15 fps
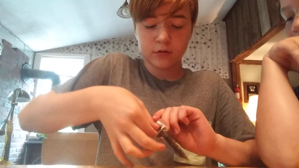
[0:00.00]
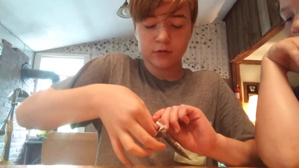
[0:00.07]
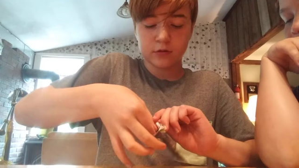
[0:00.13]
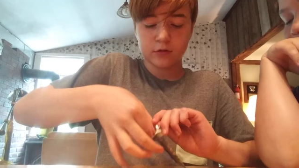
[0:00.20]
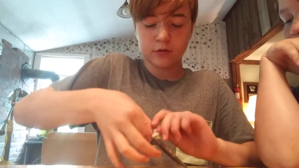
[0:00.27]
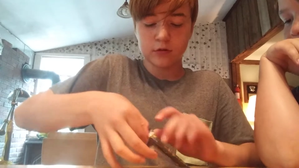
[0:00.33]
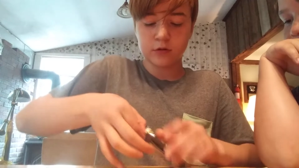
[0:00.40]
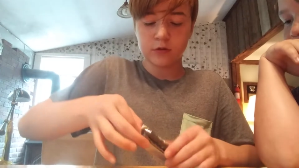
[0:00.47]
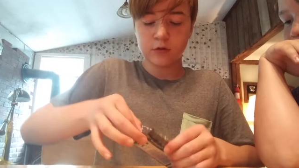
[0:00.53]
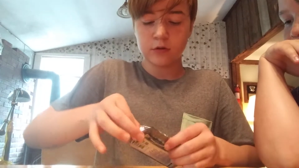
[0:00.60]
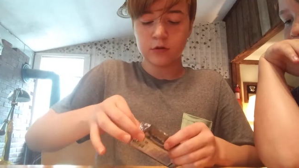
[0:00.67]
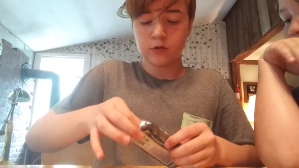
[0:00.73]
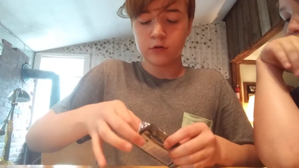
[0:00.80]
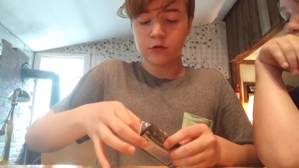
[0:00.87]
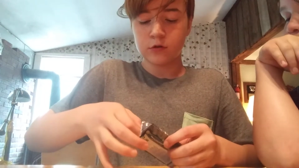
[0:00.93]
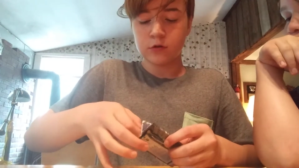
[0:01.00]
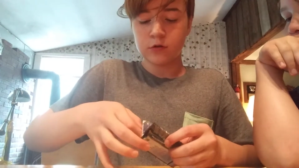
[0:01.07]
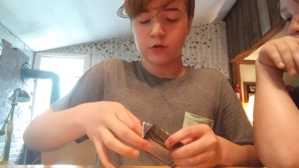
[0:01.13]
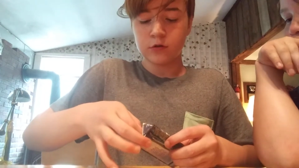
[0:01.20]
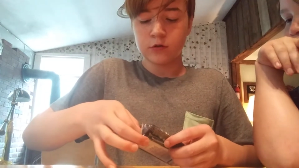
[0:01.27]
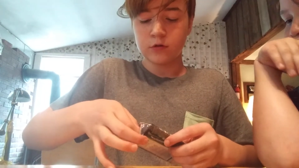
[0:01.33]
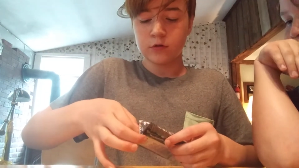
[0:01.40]

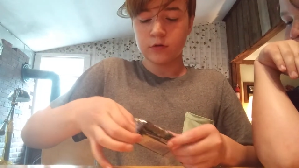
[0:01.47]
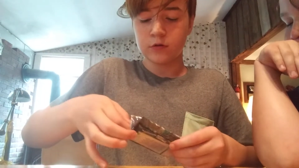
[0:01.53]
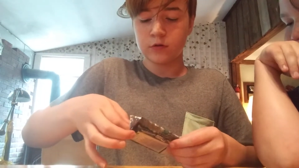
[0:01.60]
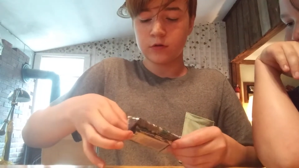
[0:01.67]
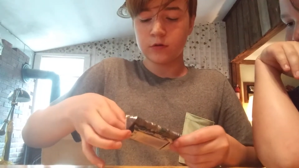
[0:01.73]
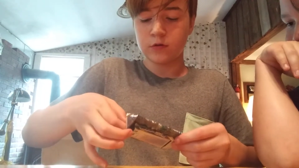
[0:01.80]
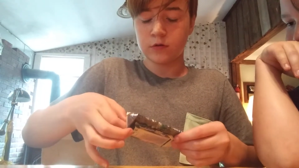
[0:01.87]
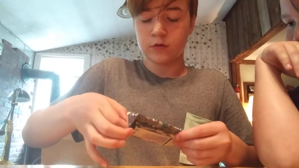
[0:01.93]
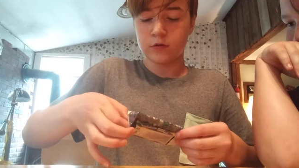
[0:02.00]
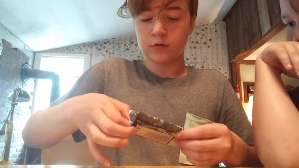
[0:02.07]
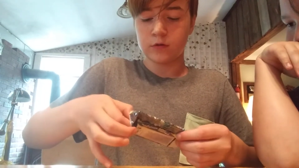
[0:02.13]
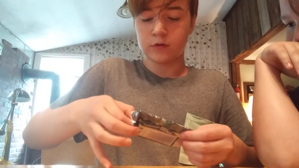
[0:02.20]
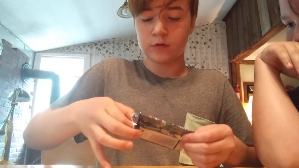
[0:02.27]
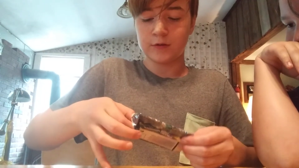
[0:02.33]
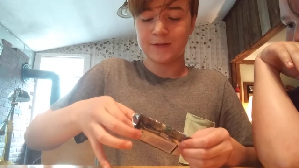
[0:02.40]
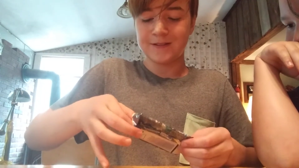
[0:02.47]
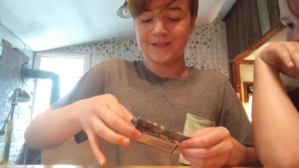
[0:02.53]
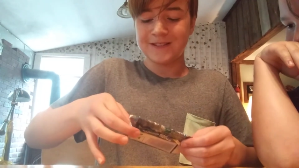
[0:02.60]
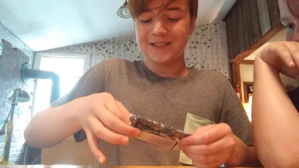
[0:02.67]
(silence)